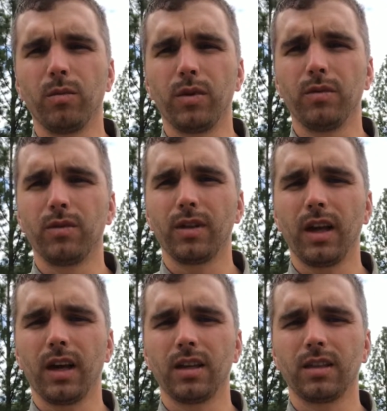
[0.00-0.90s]
beautiful
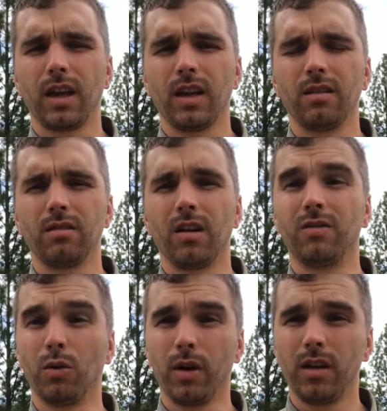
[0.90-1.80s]
things and
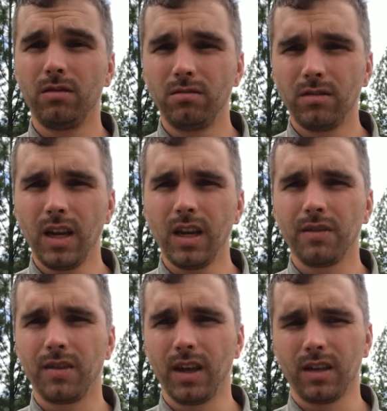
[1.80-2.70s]
avoid negative
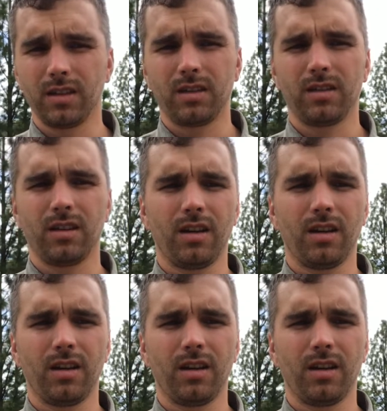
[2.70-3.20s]
things.